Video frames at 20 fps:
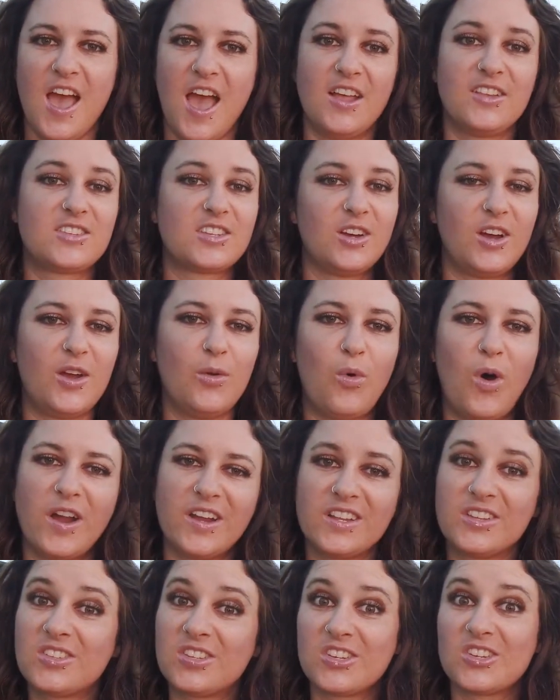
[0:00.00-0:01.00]
And so I
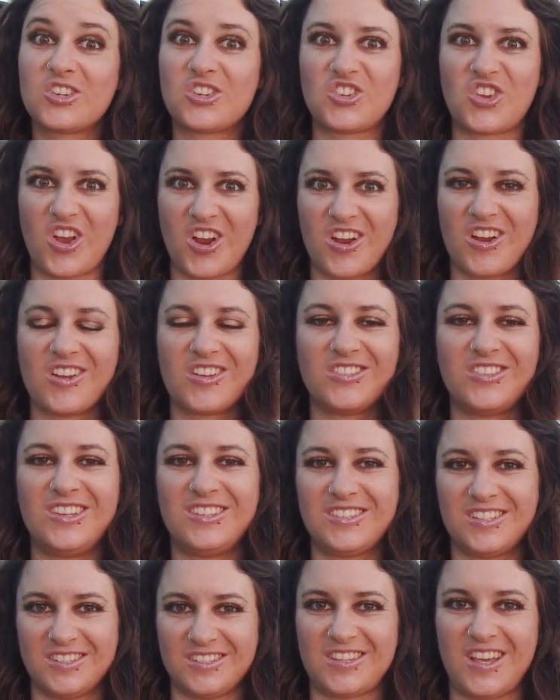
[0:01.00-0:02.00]
wanted to share
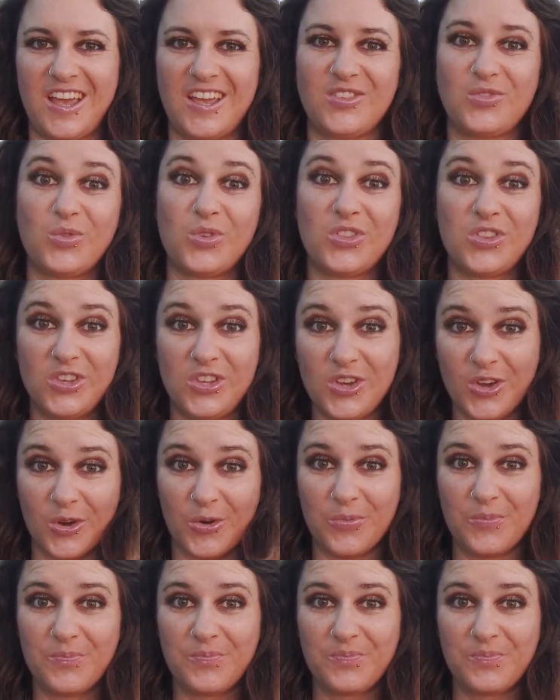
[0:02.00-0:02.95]
these insights with you.